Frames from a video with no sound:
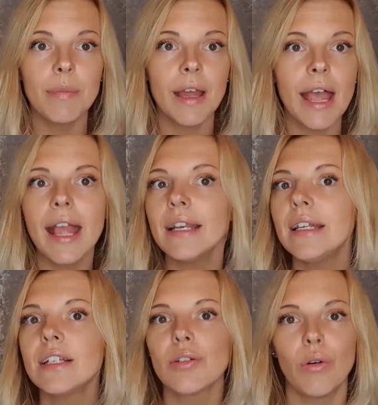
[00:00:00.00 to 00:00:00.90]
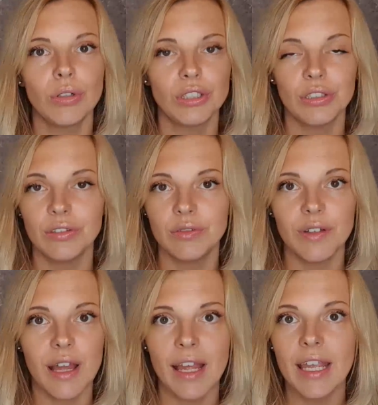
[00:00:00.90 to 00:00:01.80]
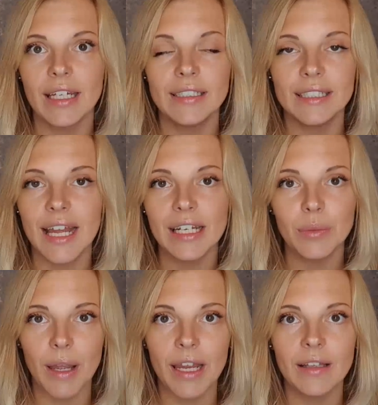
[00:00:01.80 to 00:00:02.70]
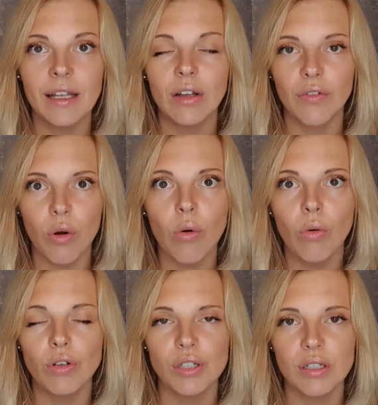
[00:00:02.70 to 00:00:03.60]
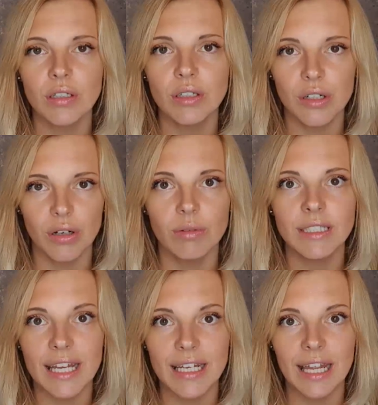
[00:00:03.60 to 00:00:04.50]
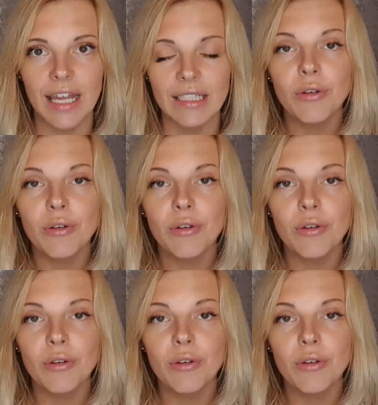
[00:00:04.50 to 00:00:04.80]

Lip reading: any sort of aid in any way, then of course, you know, take it.